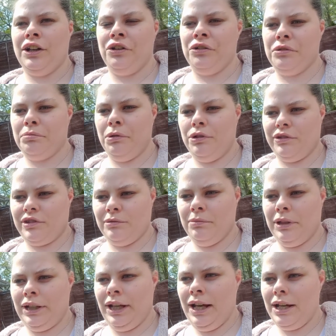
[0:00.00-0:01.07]
it could
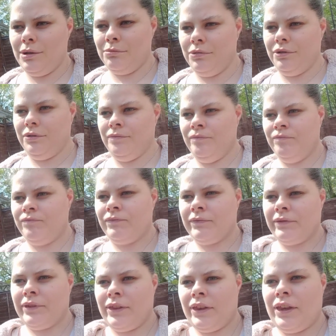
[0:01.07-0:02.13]
possibly happen.
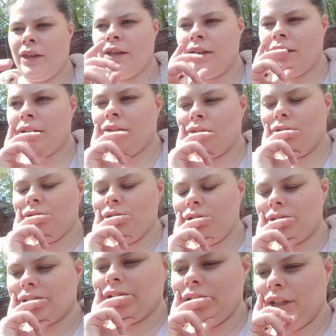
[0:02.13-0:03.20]
Don't
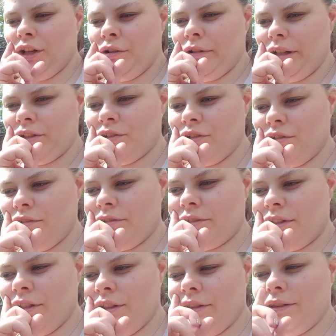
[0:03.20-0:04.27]
ask any
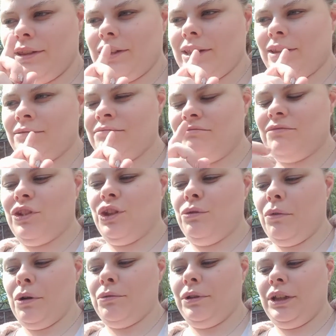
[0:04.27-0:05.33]
questions because you
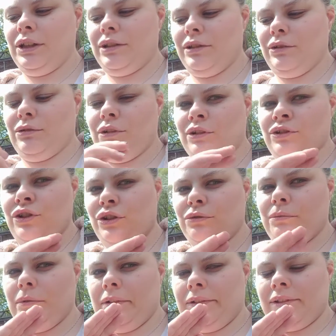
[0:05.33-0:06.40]
won't need to because you
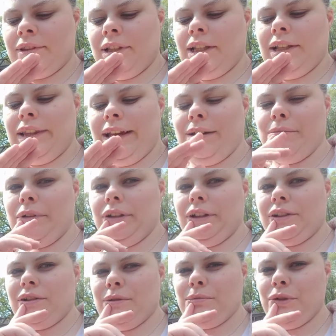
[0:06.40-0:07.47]
would have seen that by
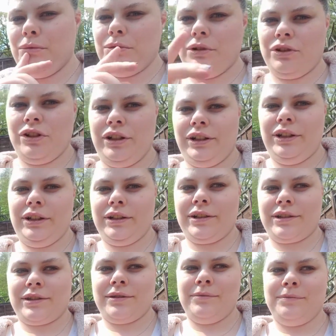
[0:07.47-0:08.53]
the time you're watching
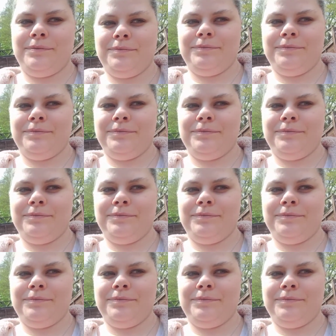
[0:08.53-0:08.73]
this.